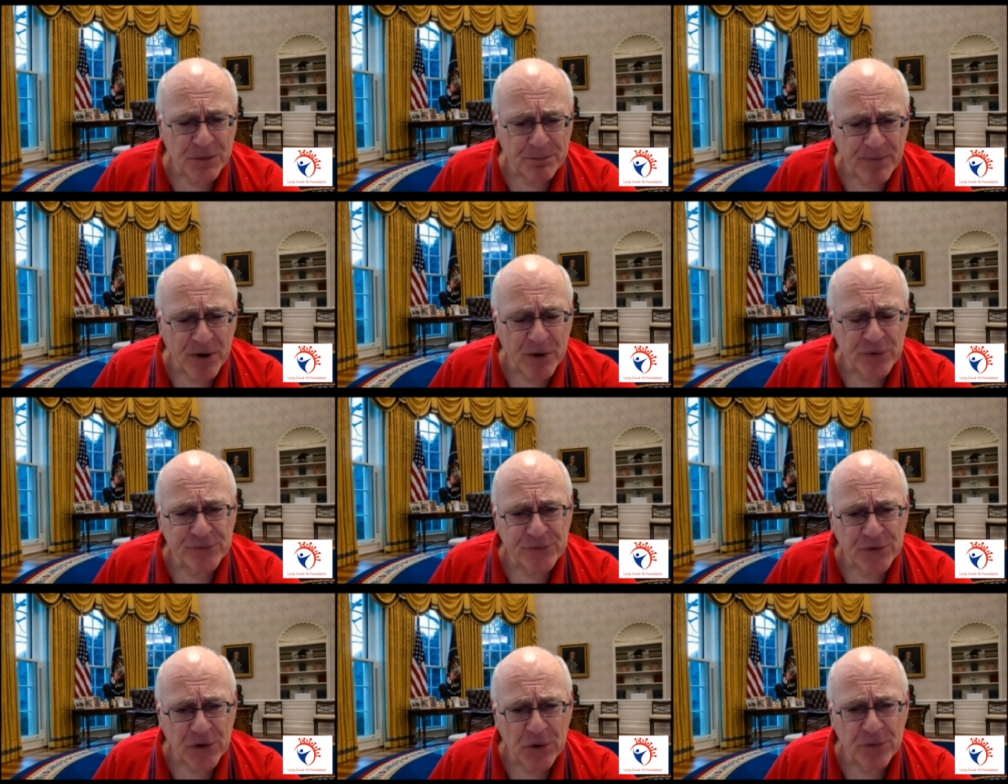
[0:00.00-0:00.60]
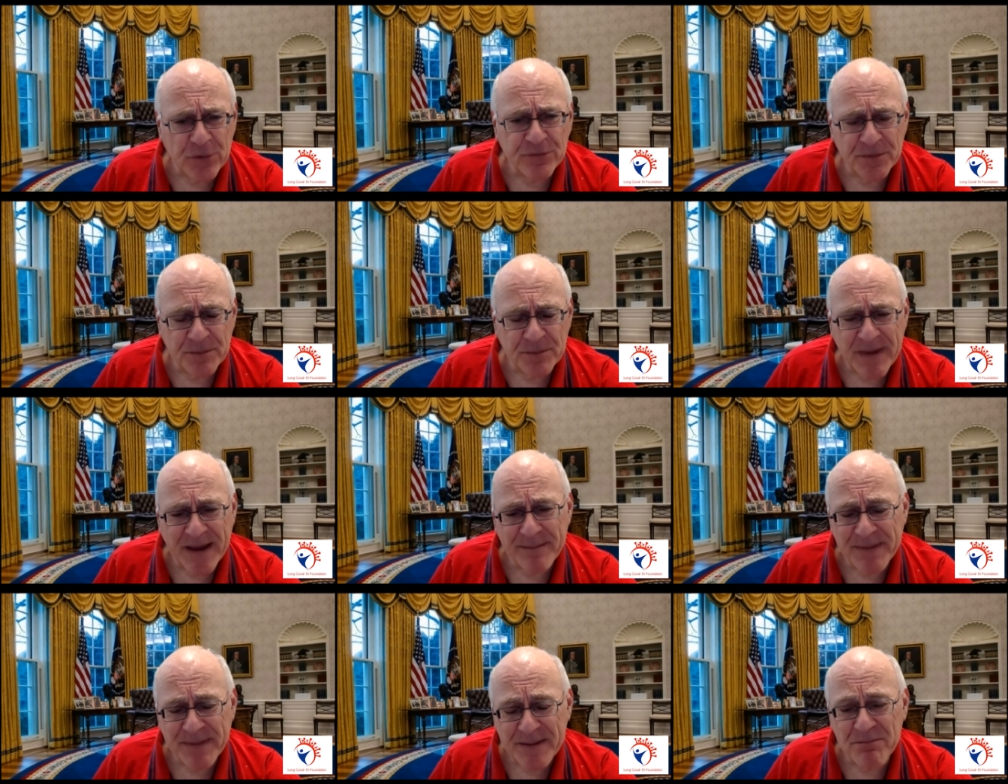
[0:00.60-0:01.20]
post-COVID
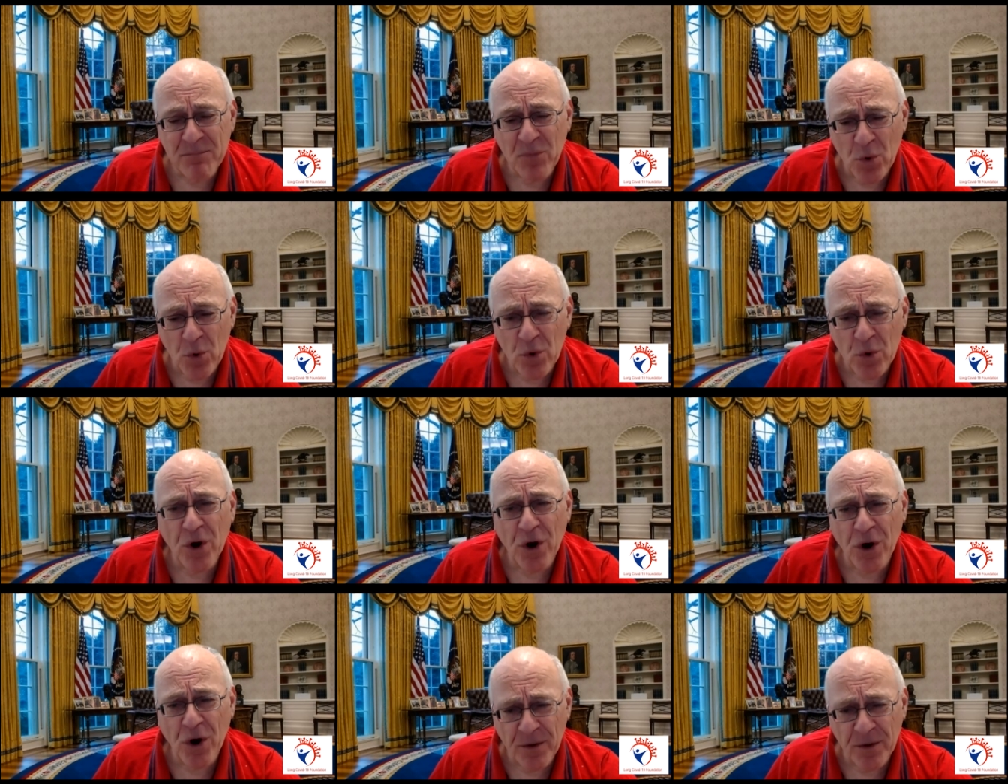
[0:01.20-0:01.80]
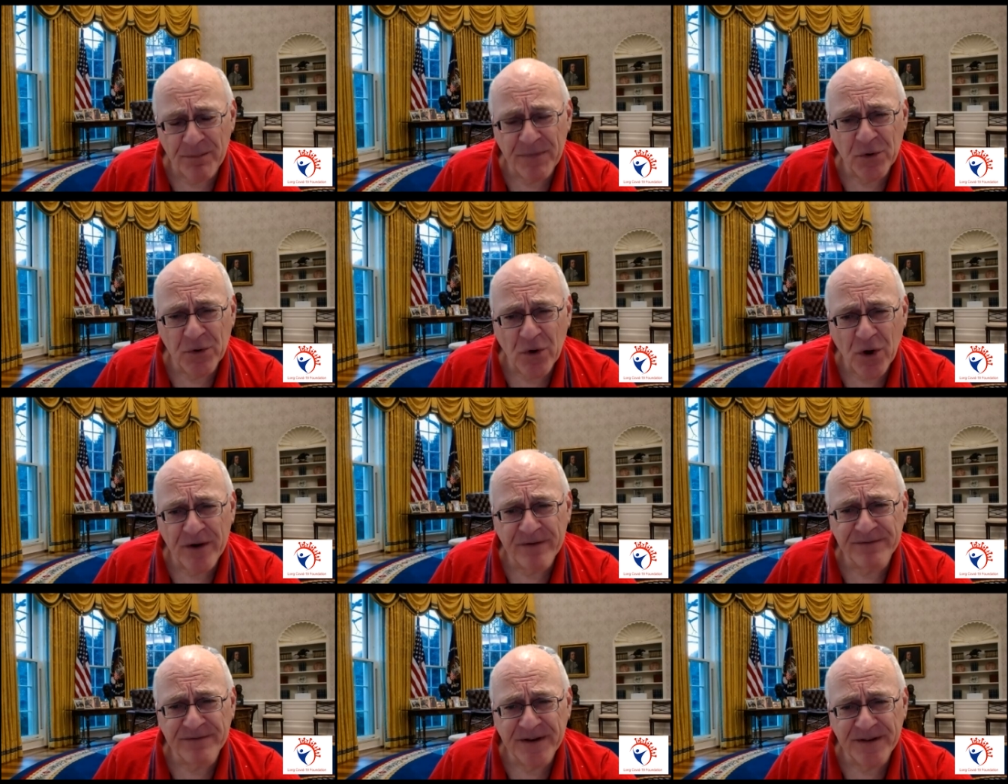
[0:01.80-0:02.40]
may be more common
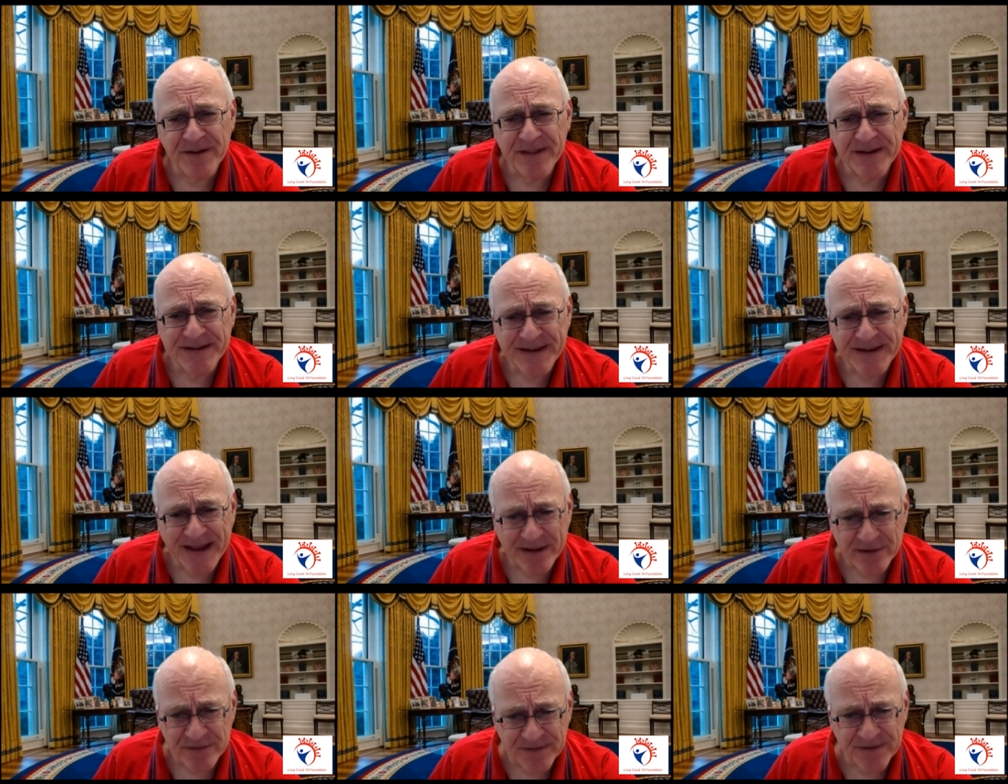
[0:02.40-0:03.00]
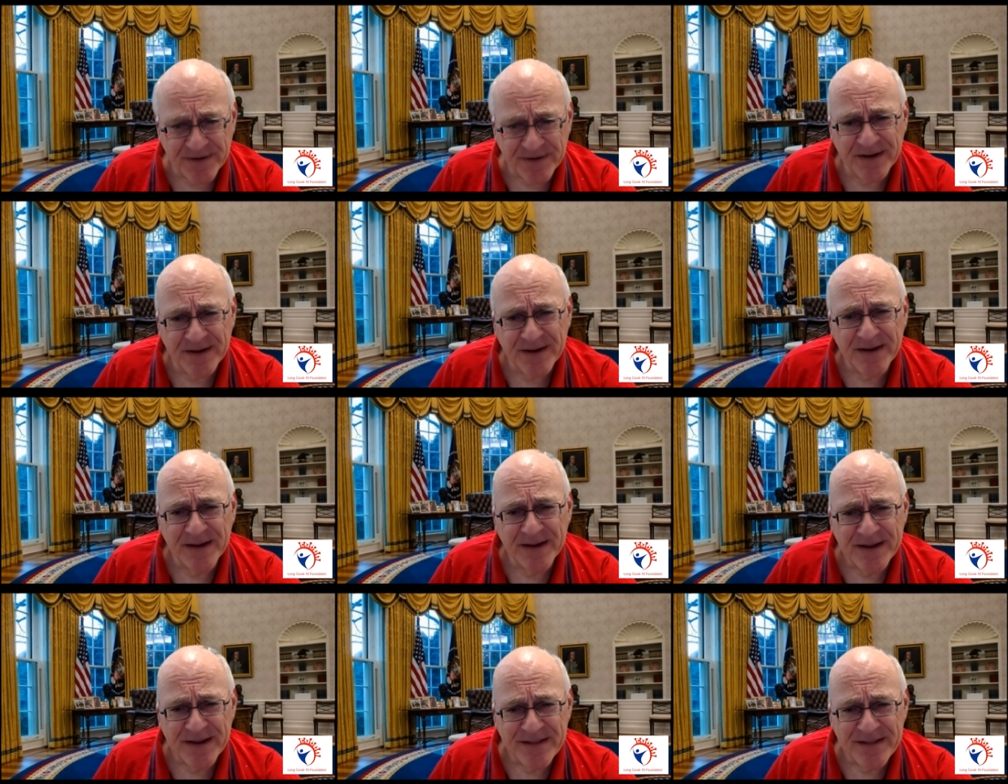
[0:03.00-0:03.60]
after the Delta
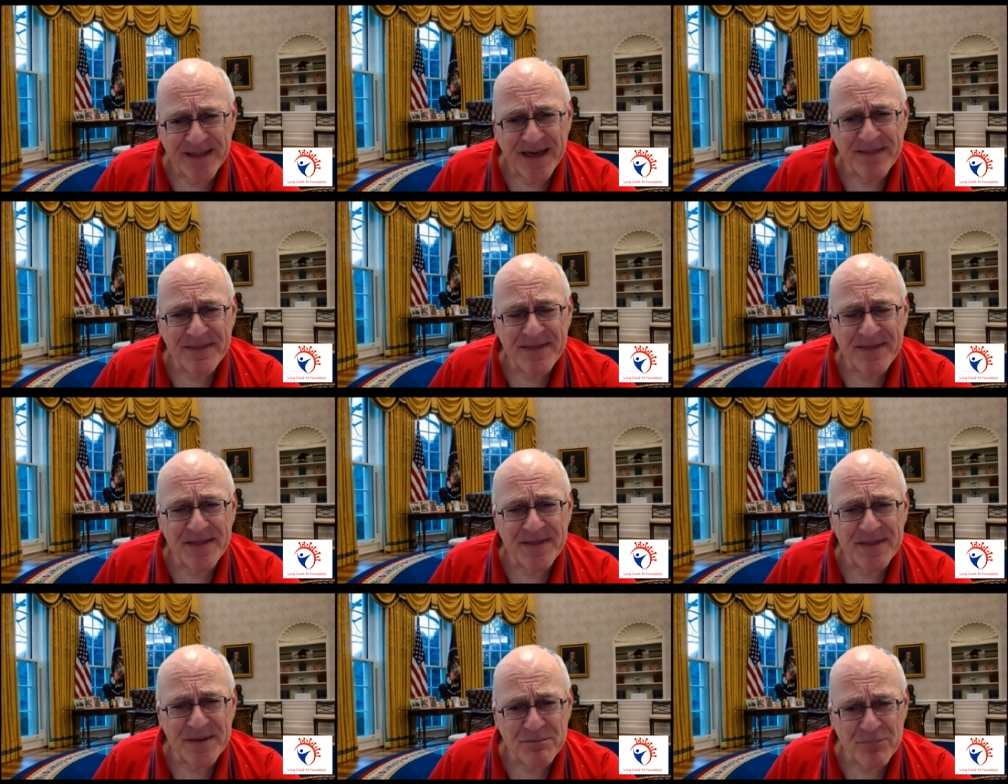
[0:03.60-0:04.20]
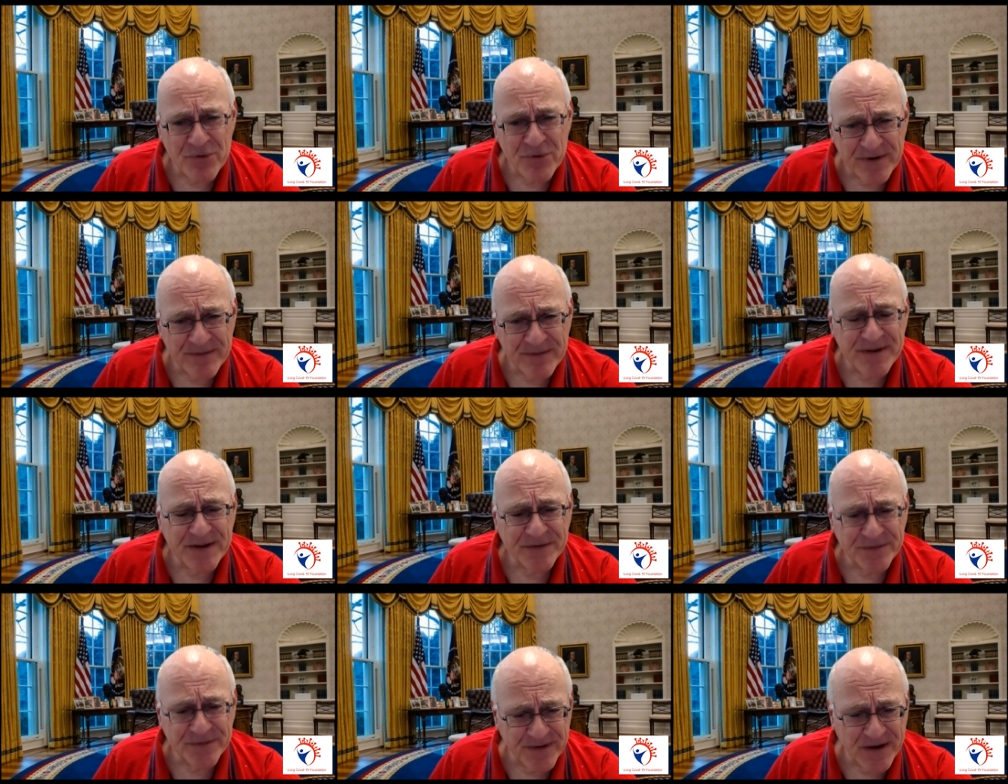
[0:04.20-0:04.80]
than the
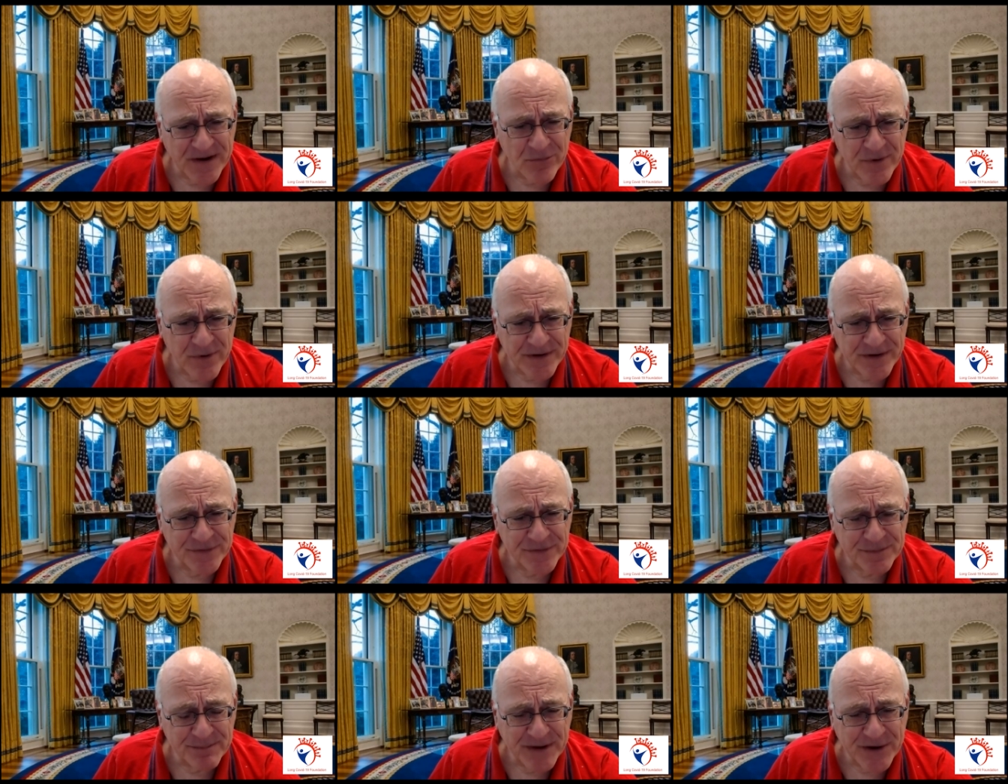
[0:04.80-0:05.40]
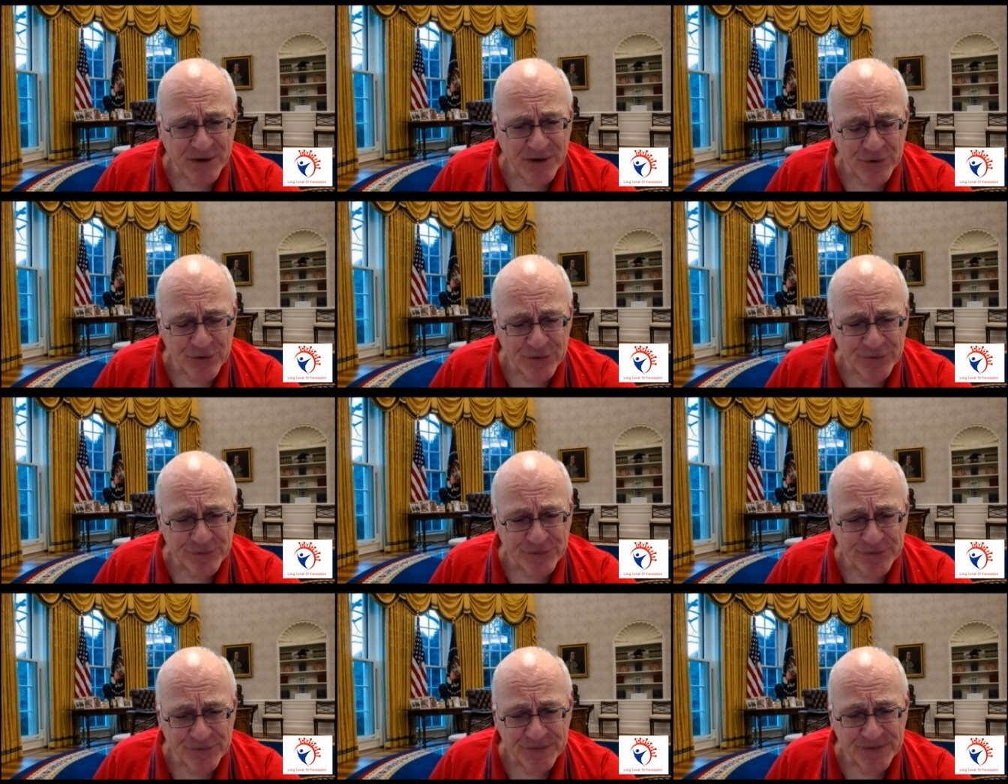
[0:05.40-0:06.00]
previous variants
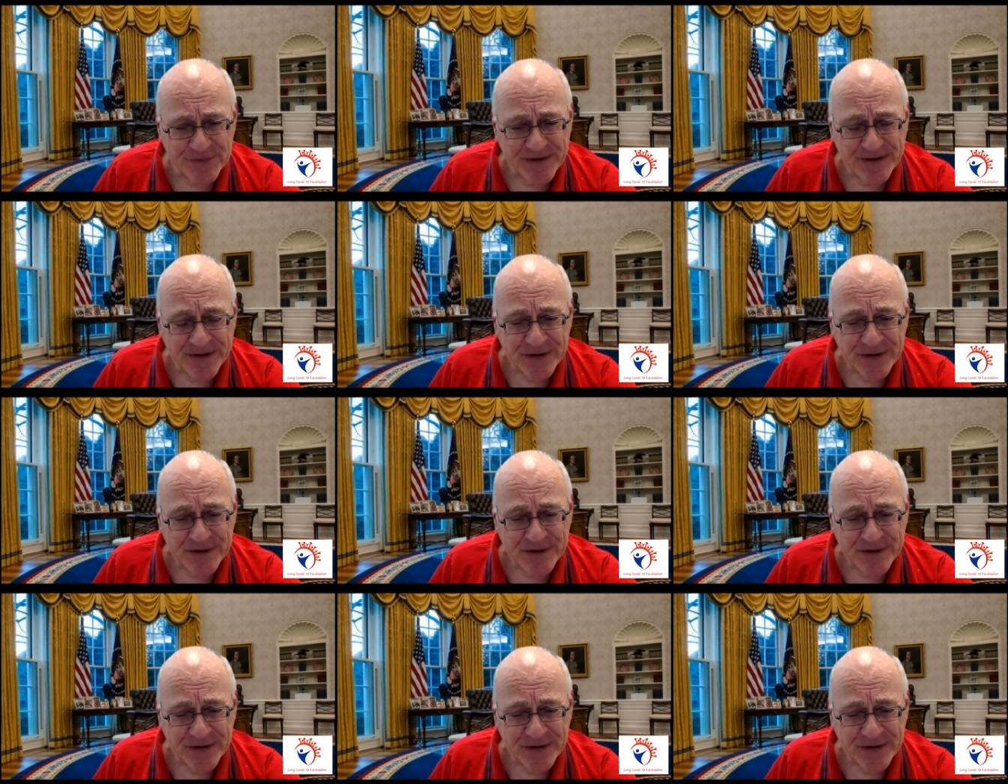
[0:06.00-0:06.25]
because